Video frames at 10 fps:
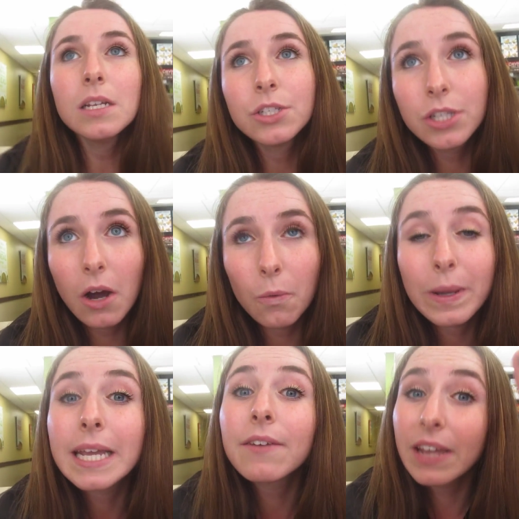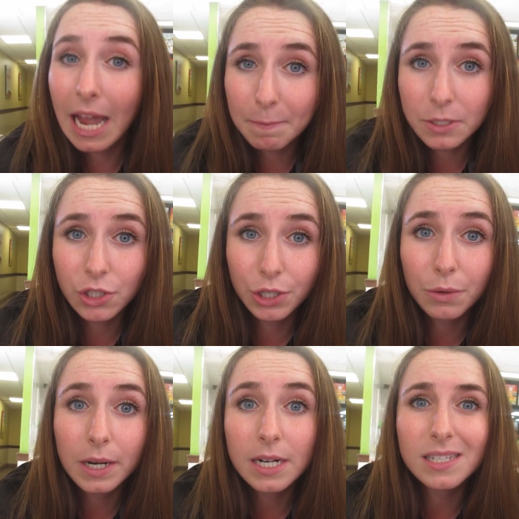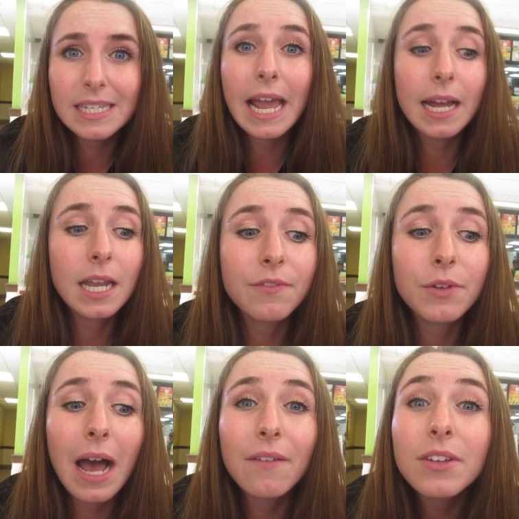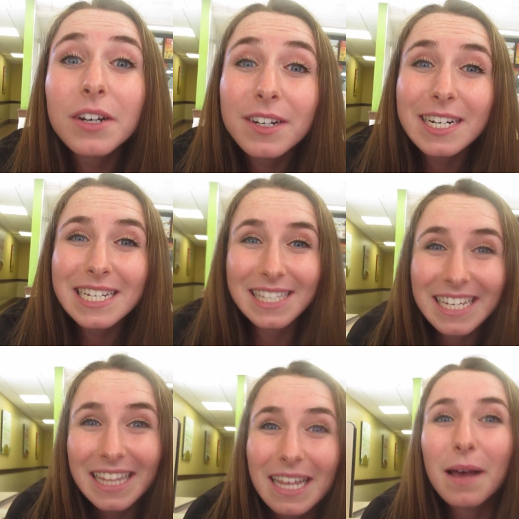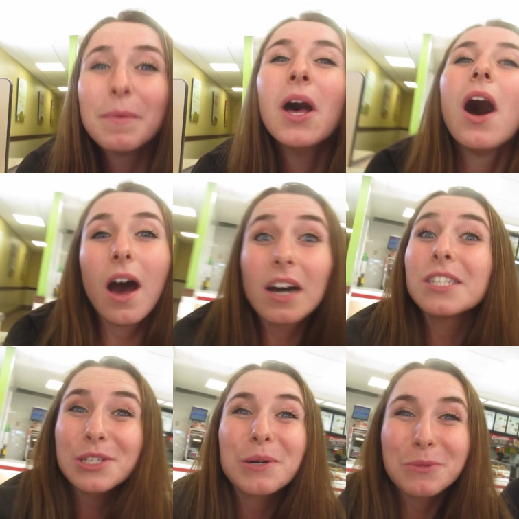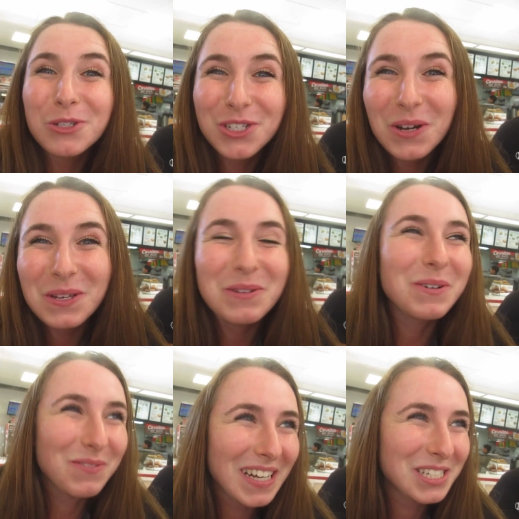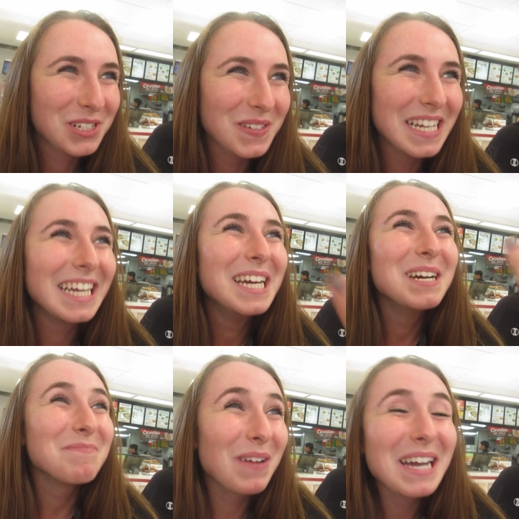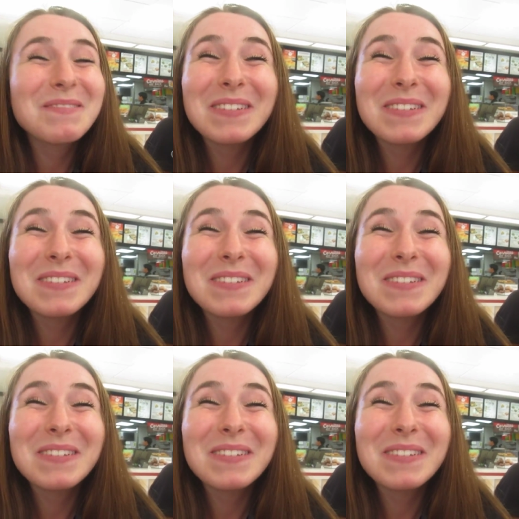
So we give campus tours, and if you haven't already seen them, Oscar will show you eventually, but